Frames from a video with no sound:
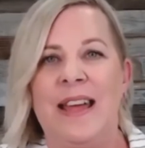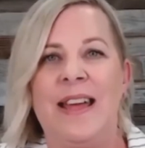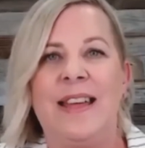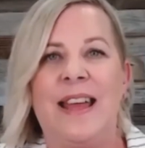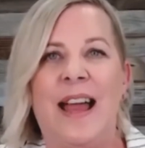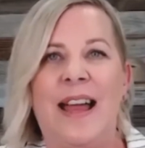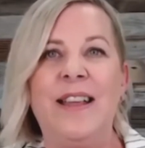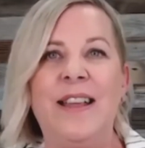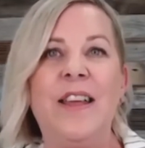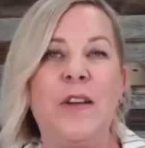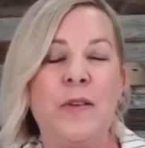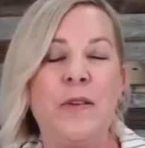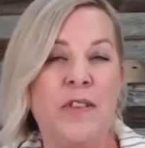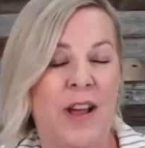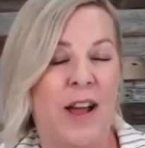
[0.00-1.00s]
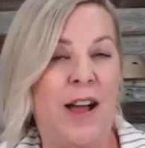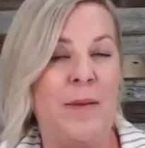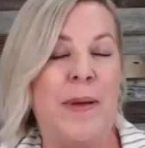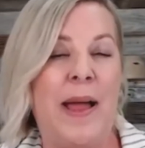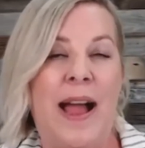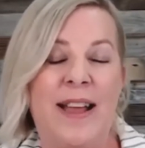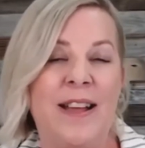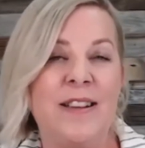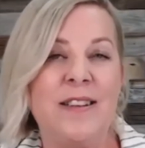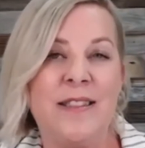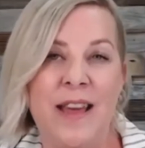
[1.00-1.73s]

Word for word: Yeah, in Utah, package